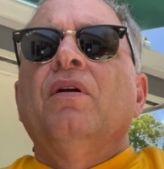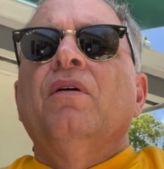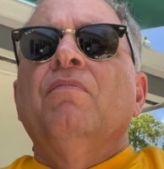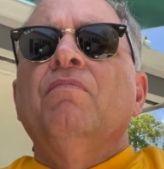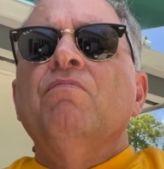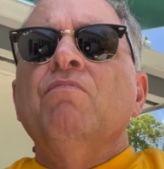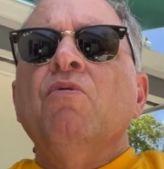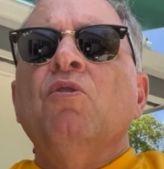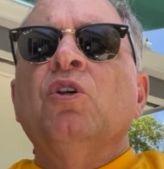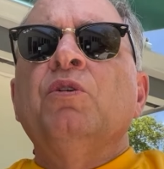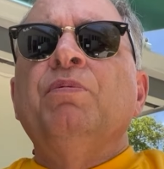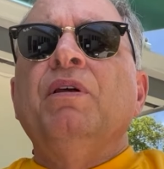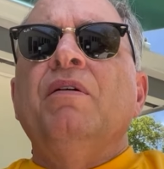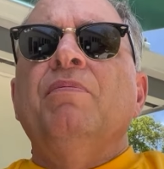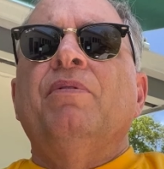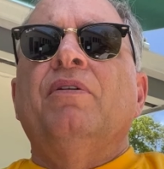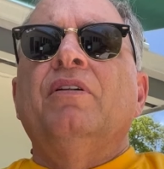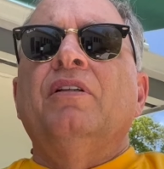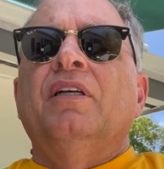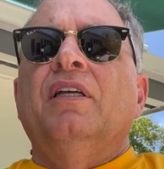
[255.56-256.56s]
most
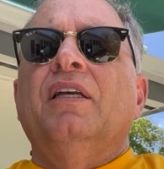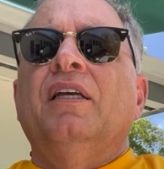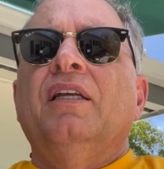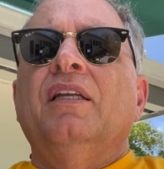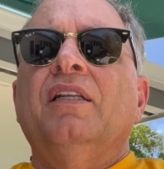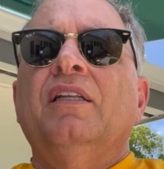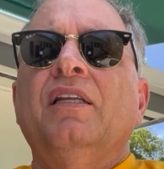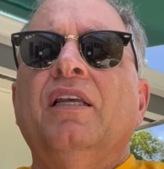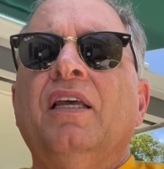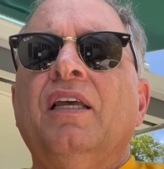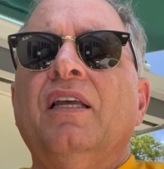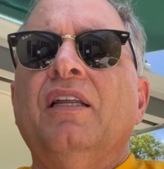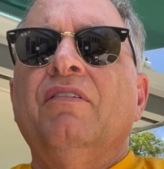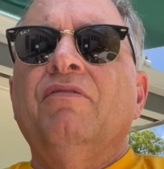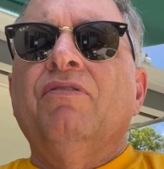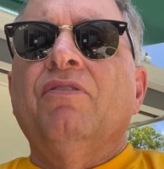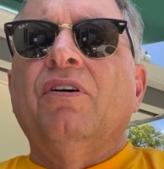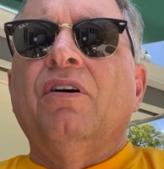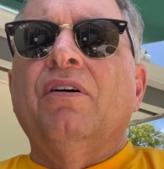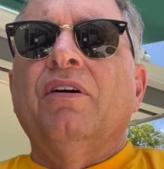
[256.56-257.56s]
people in
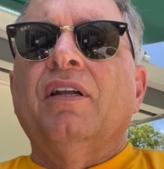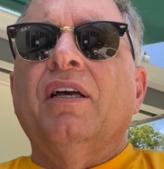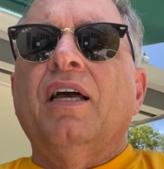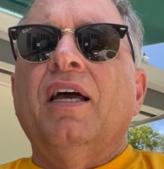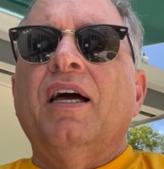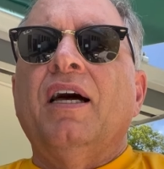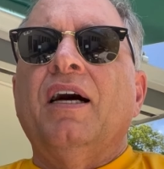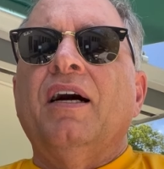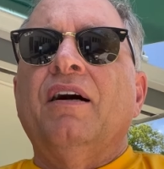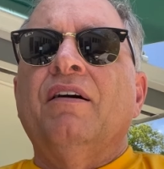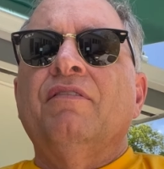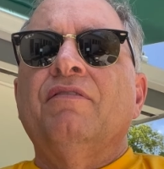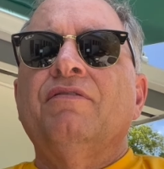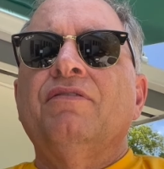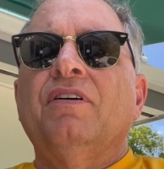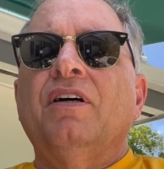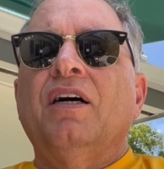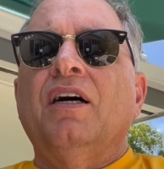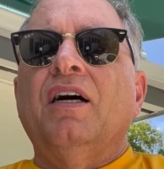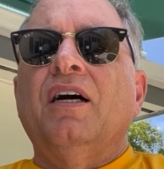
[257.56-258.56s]
Florida have
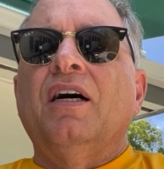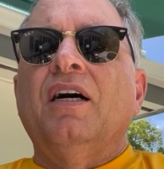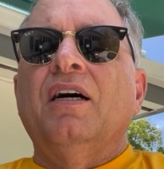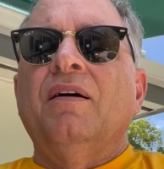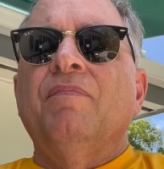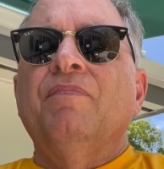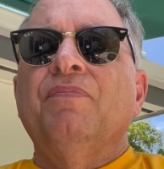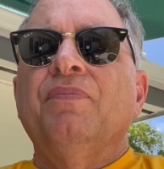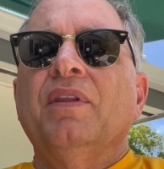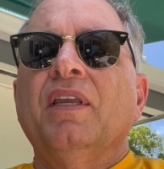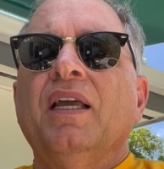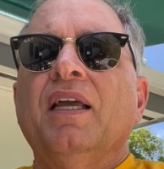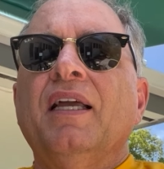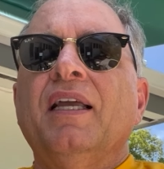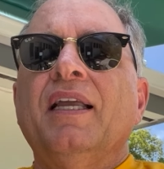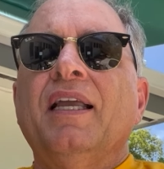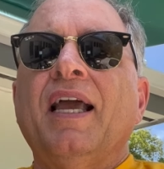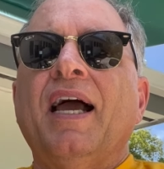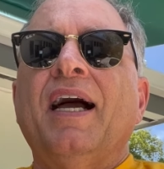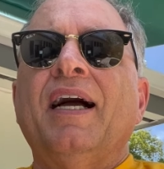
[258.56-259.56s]

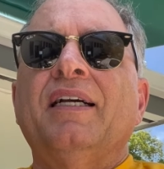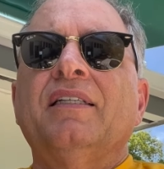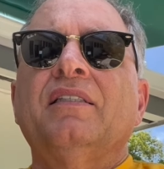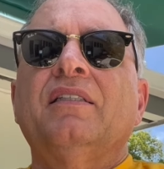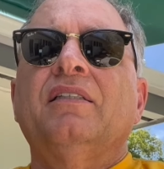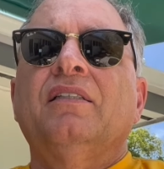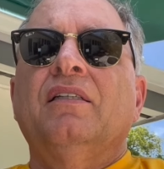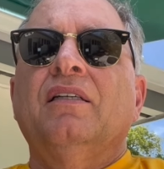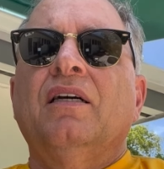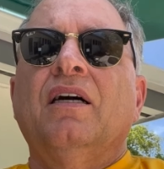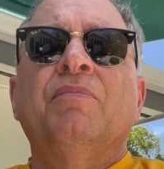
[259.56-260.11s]
gas.